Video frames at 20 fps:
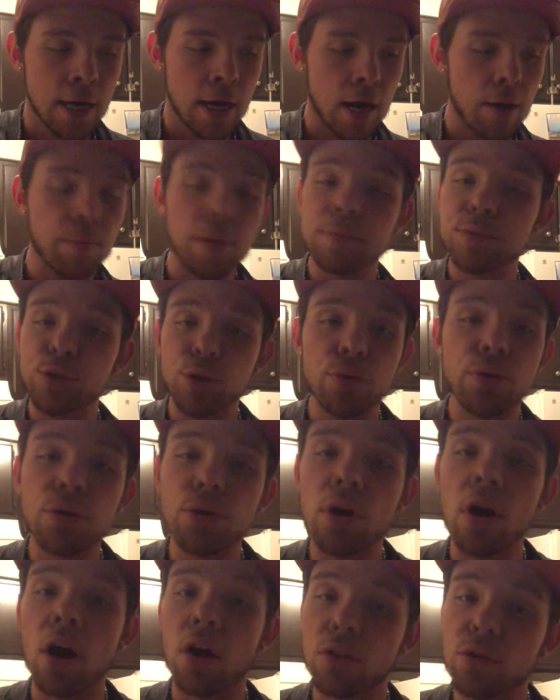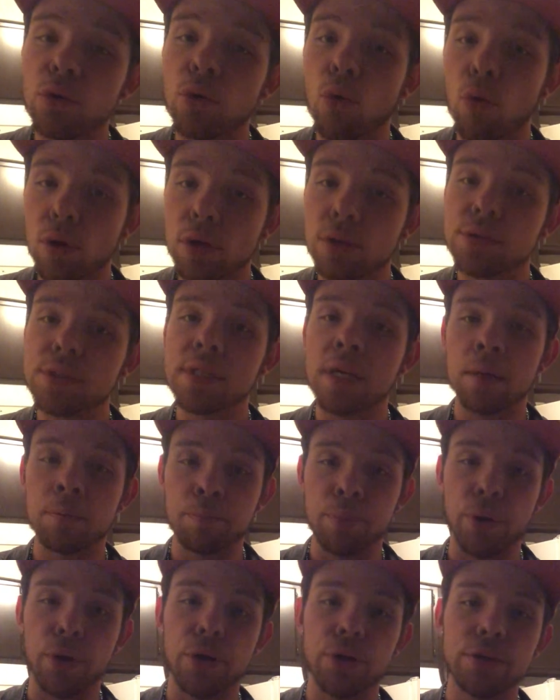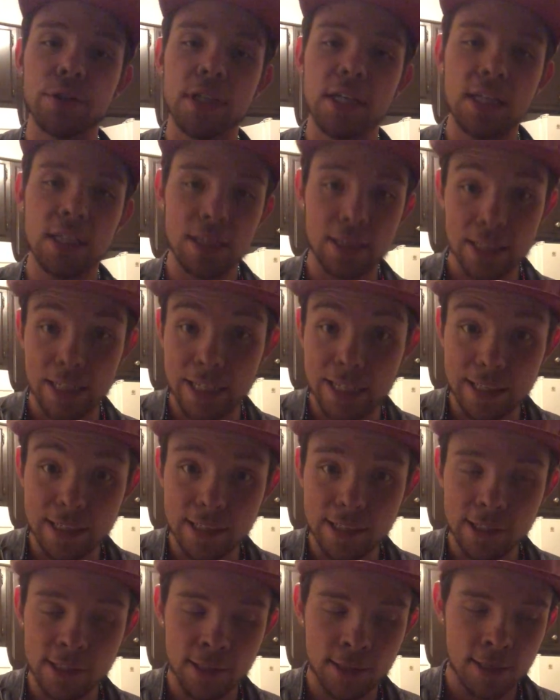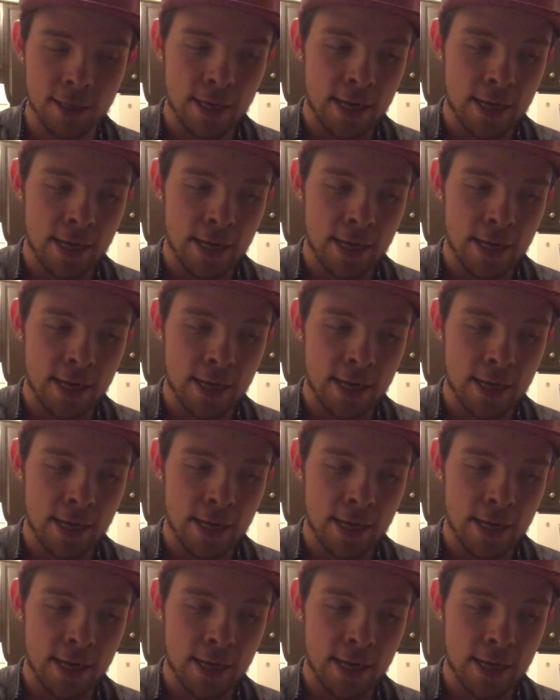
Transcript: I'm sure there are other oils that burn clean.